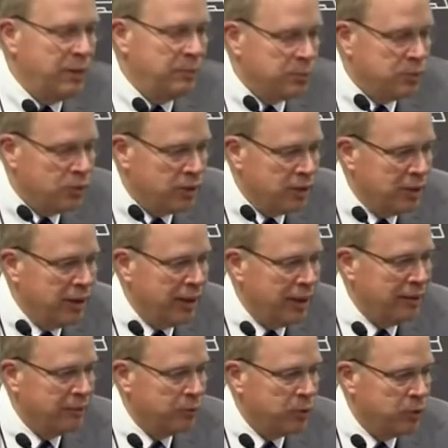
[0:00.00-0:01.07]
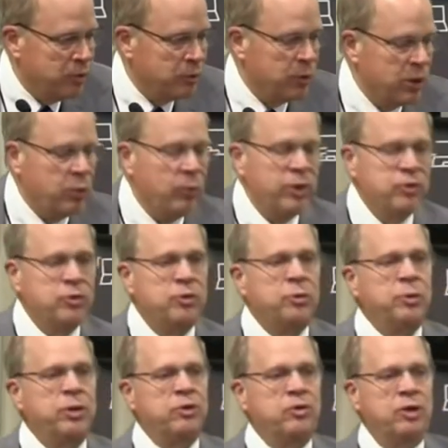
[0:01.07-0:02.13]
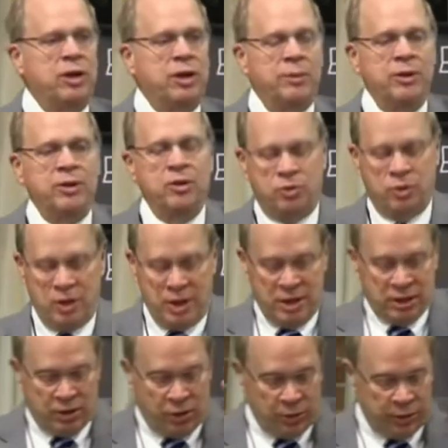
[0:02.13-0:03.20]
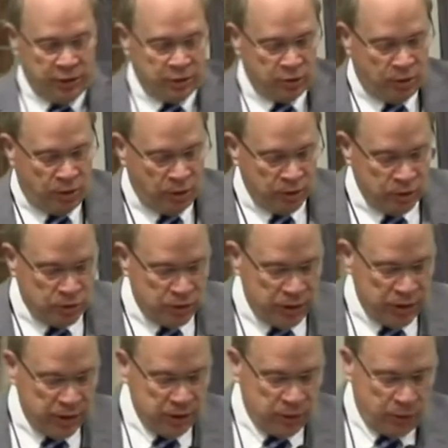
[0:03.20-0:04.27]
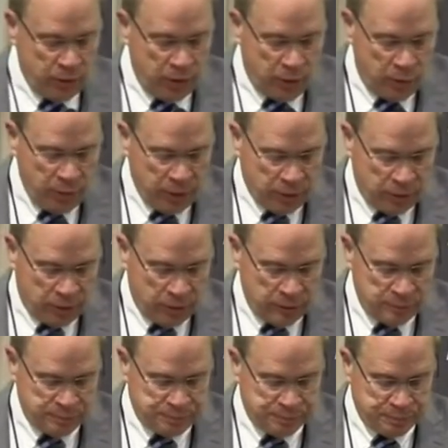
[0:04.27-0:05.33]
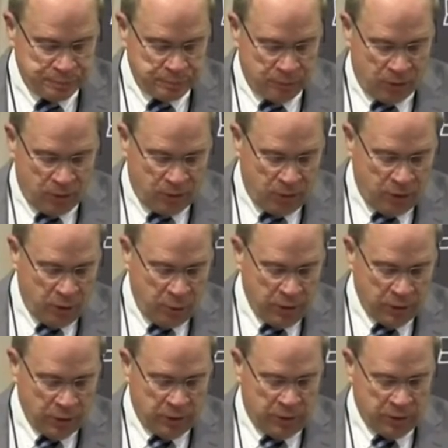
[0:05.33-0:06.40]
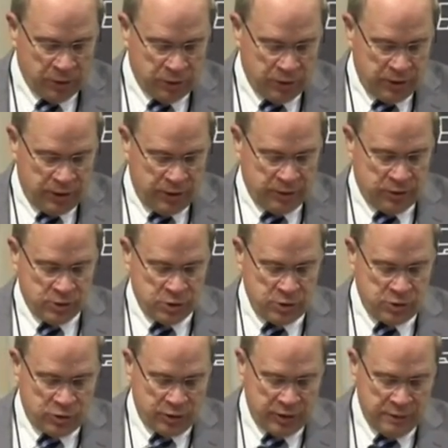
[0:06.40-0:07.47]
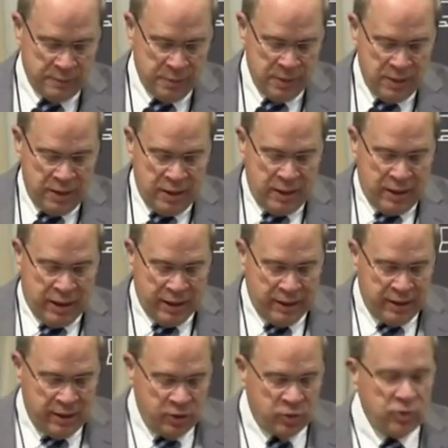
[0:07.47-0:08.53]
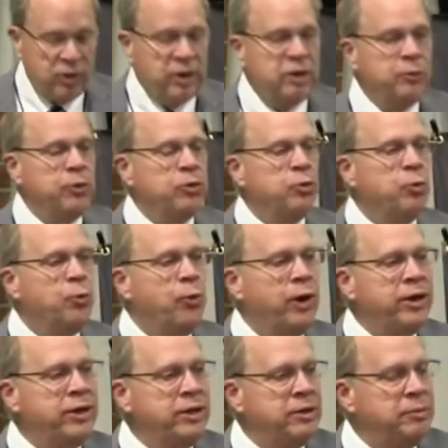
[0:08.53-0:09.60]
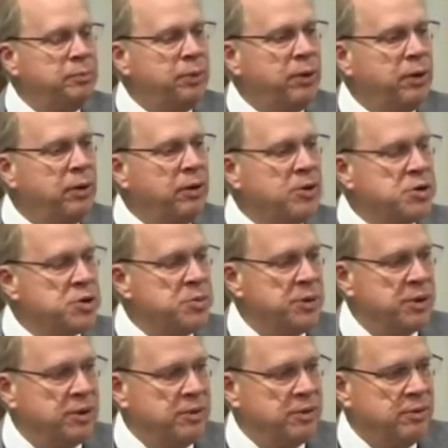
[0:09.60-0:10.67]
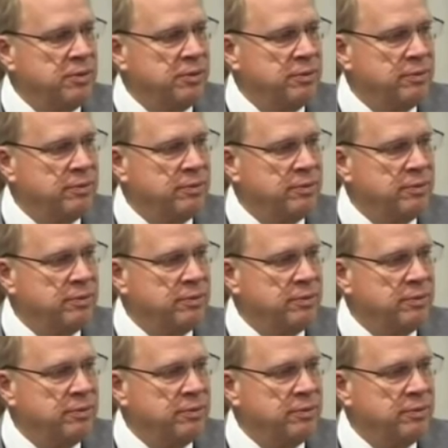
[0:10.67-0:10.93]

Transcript: Leipzig and was requested to examine this Codex Augustinus Frederico, or Frederico Augustinus, I should say, and he said it was white parchment.